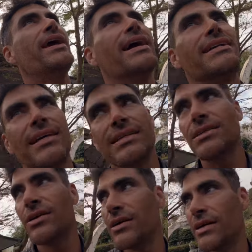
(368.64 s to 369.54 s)
But yeah, actually,
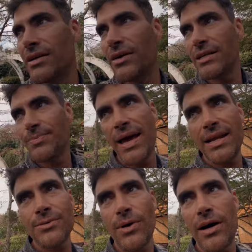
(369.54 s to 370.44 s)
it's not as bad
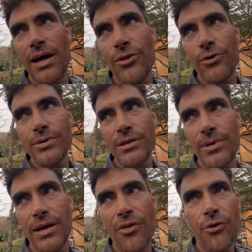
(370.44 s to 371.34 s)
as what I thought it was going
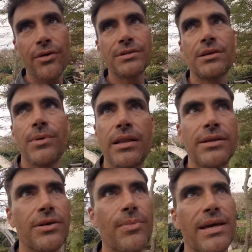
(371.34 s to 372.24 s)
to be. I thought there was going to be
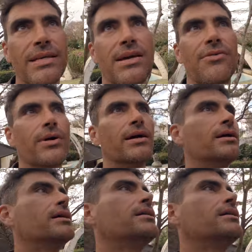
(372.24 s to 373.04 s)
literally monkeys everywhere.